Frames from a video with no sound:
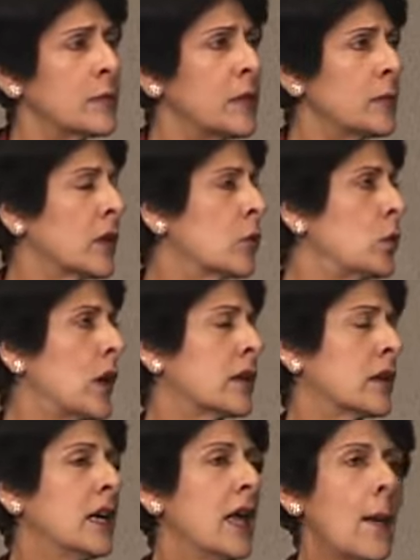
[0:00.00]
people who are
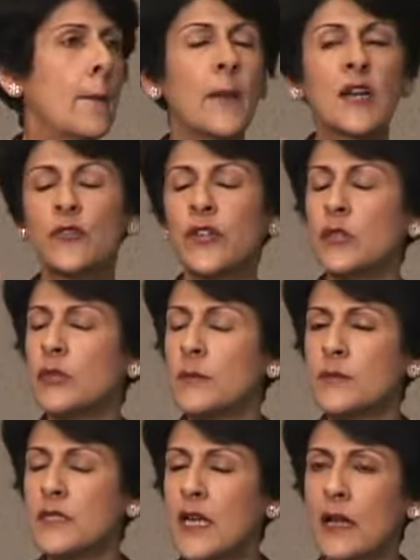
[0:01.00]
muttering to
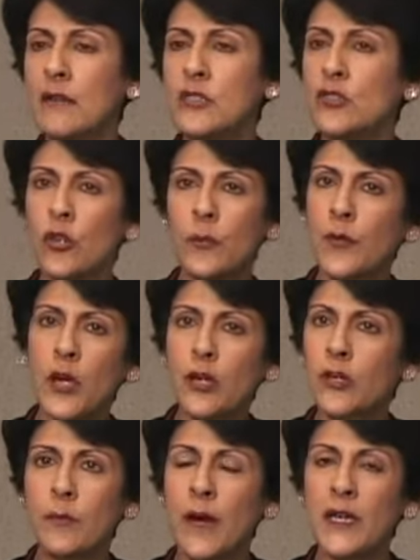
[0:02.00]
themselves or
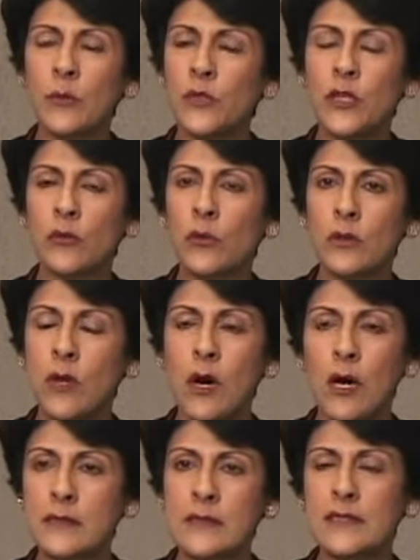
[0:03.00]
preoccupied with their own
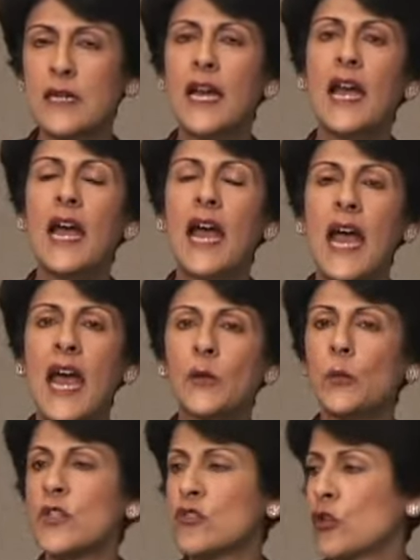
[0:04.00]
thoughts,
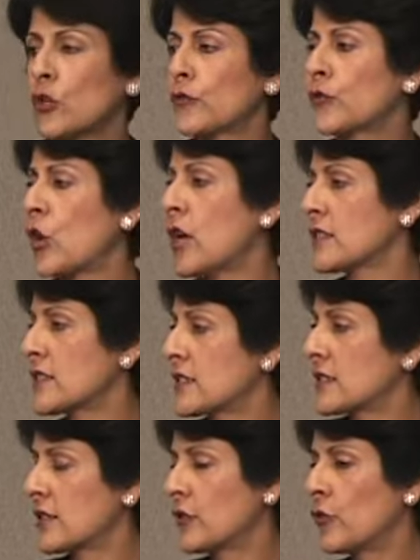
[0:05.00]
and we sort of
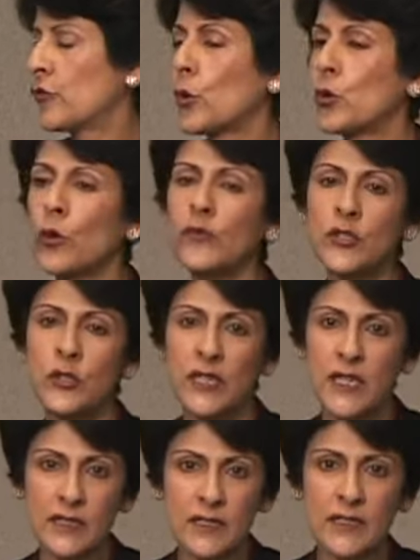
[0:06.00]
cross the road over to the
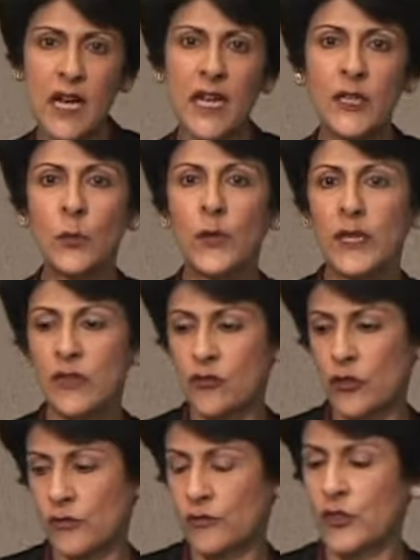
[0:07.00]
other side. We
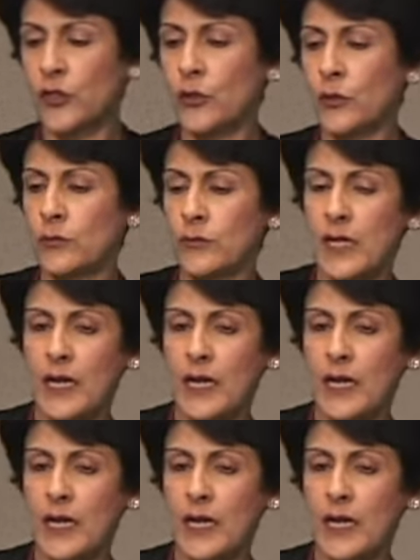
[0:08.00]
sort of, you know,